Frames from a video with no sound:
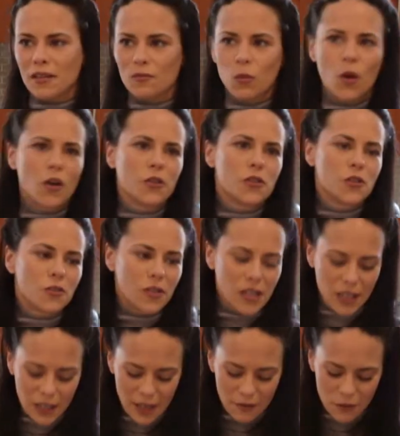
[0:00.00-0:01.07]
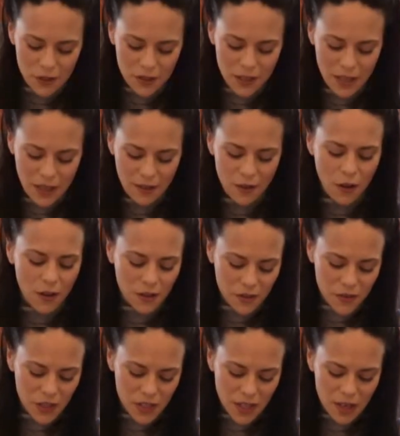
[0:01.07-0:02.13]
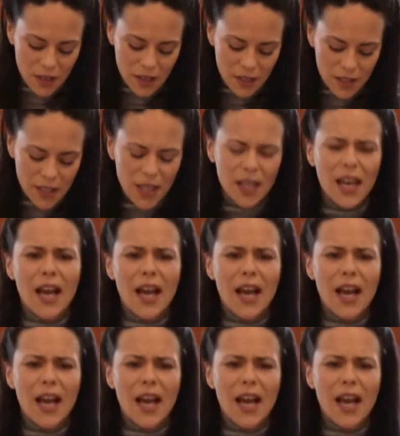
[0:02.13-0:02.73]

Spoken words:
Wall Street and everything, all of a sudden is like,